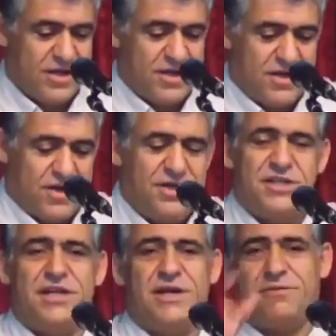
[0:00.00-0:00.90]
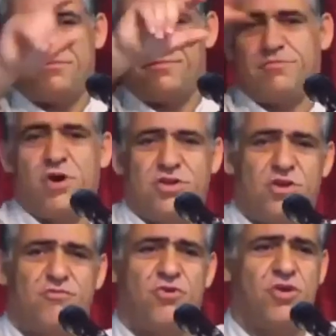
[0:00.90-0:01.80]
I did a part of
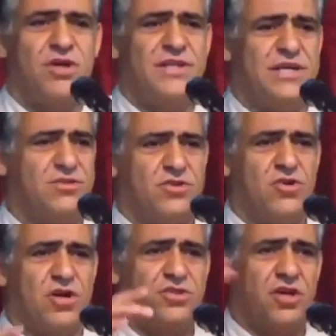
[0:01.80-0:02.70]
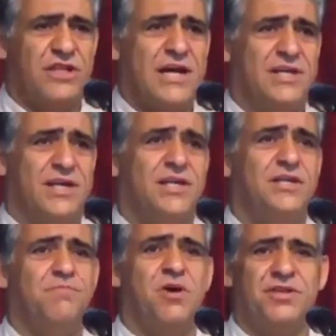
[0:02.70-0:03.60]
Quran that God not had any
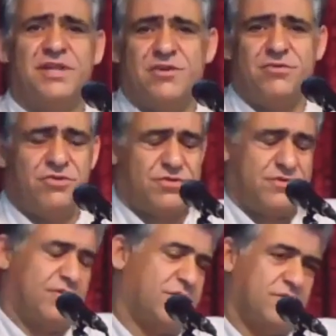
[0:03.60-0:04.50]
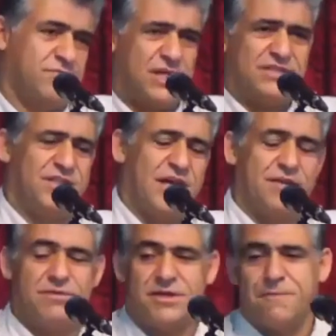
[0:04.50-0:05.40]
partner or that's in Arabic.